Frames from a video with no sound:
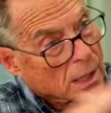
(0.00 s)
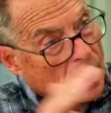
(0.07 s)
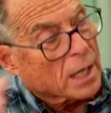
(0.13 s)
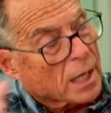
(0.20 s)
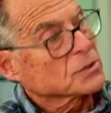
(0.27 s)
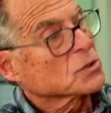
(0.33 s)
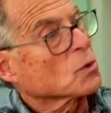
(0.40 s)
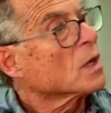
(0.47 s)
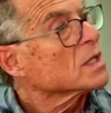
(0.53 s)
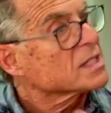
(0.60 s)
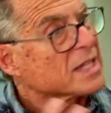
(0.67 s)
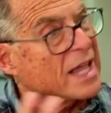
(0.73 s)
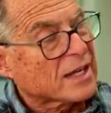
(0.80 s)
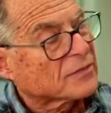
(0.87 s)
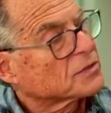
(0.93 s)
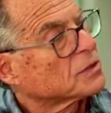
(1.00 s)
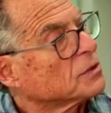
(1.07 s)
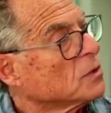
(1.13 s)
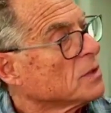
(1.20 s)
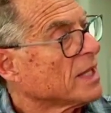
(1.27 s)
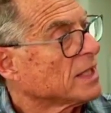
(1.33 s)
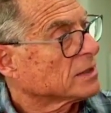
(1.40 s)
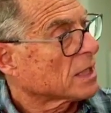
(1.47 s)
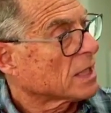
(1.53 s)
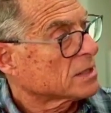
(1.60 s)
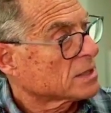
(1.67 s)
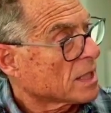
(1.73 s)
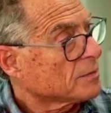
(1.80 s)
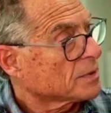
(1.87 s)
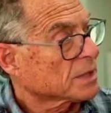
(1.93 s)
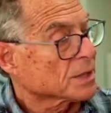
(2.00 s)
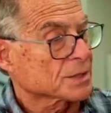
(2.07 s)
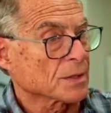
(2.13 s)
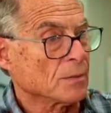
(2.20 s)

All right, so what does that have to do with anti-Semitism?